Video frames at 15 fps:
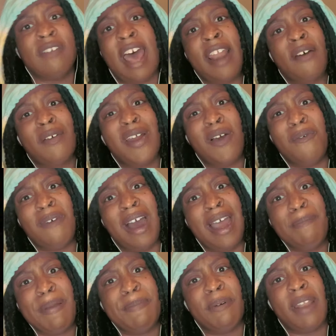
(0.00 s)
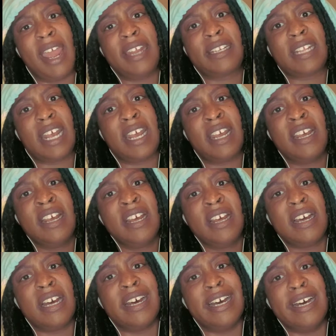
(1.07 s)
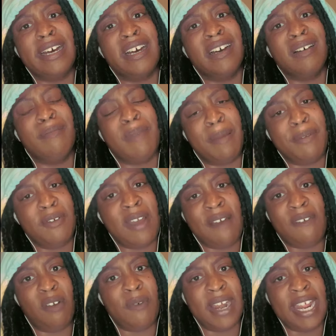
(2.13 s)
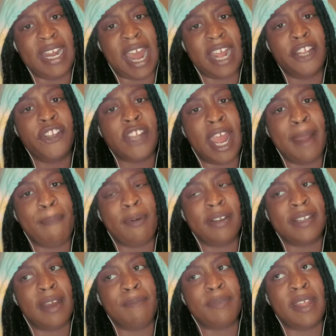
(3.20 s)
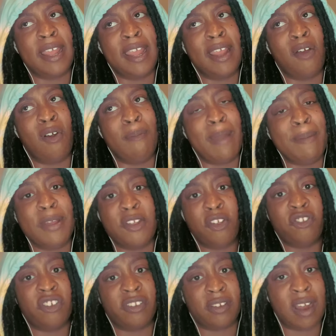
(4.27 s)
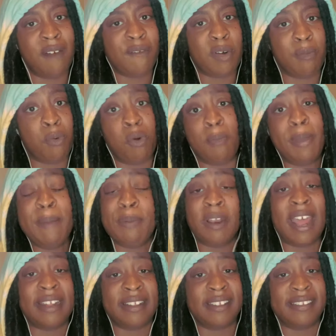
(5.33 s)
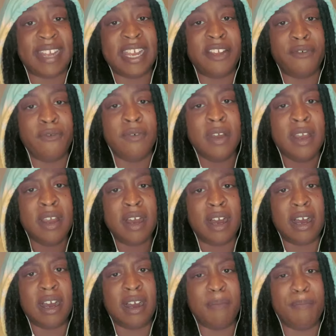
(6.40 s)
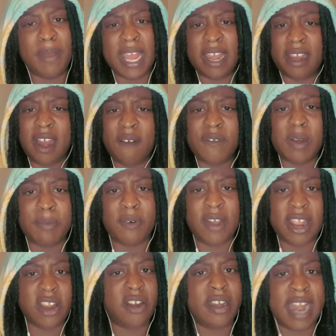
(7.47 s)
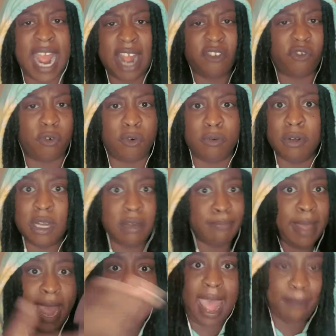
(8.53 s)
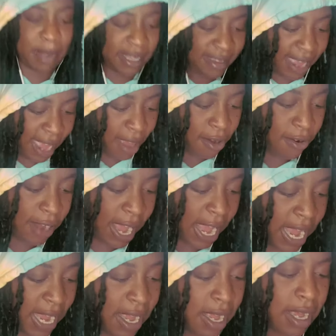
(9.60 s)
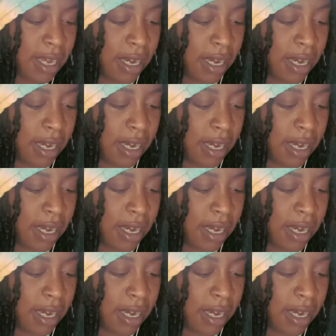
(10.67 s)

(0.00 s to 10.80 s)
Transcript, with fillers: I don't know why people like that. Maybe you have a really nice shape or something, or maybe you're just comfortable. People like to see you being comfortable in your natural habitat, okay?